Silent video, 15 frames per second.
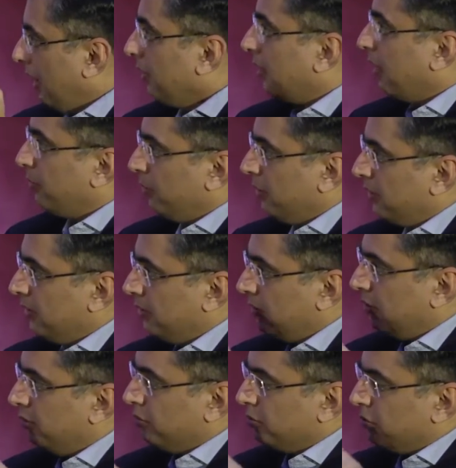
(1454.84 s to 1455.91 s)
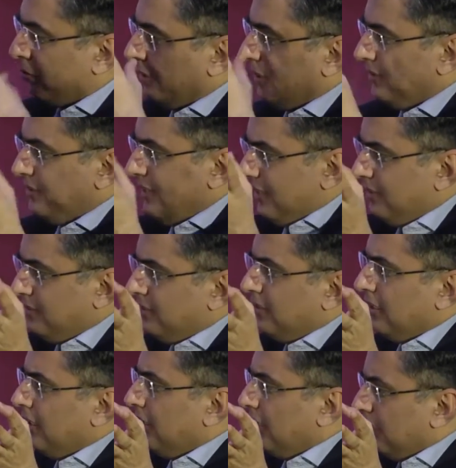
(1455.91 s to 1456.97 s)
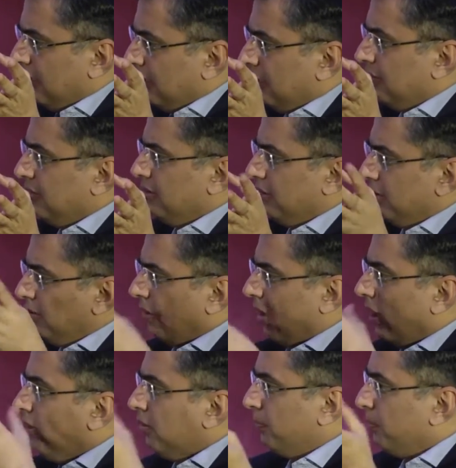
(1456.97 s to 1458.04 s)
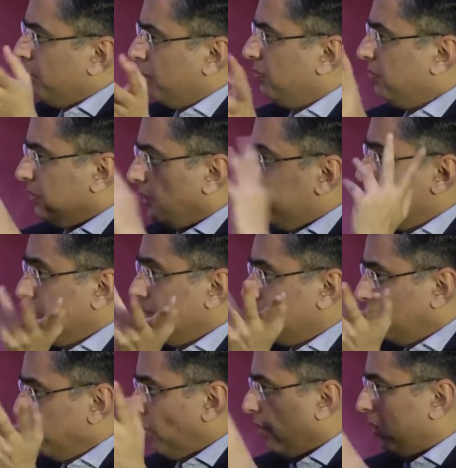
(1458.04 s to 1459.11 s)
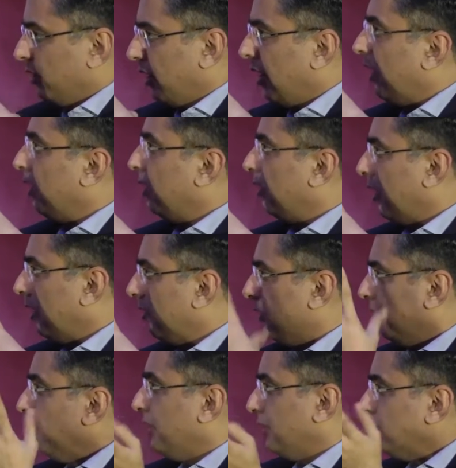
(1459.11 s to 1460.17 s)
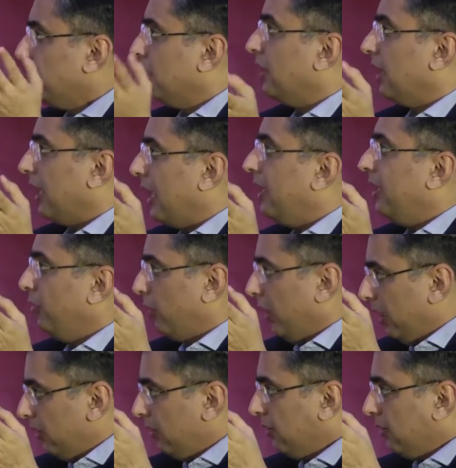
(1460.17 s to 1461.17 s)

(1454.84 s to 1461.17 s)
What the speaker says: And that will continue. So in a sense, our approach is somewhat unconventional anyway.